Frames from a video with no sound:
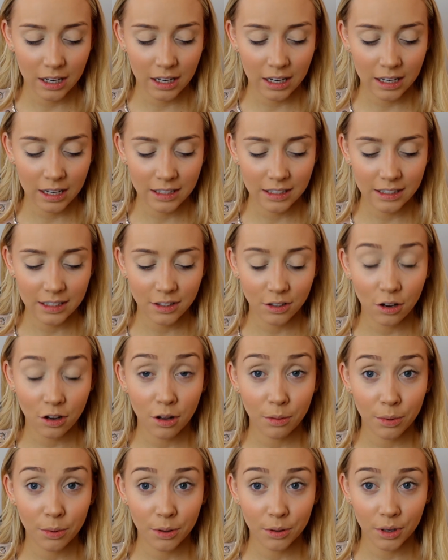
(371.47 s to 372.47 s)
And it's
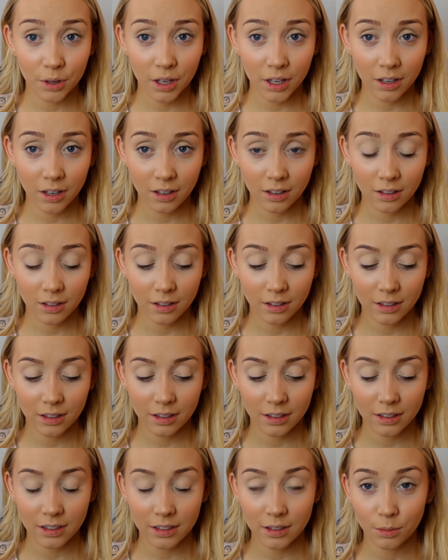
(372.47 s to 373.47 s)
all broken.
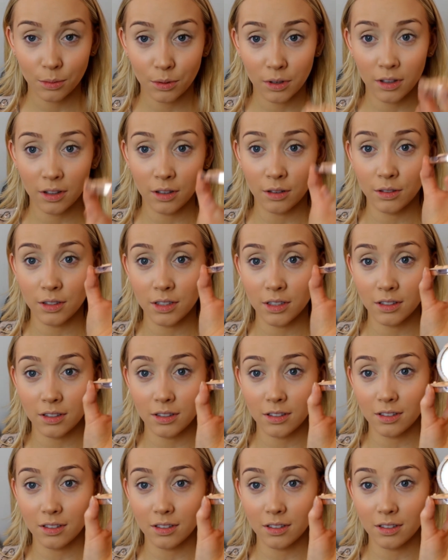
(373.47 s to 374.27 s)
It's one of those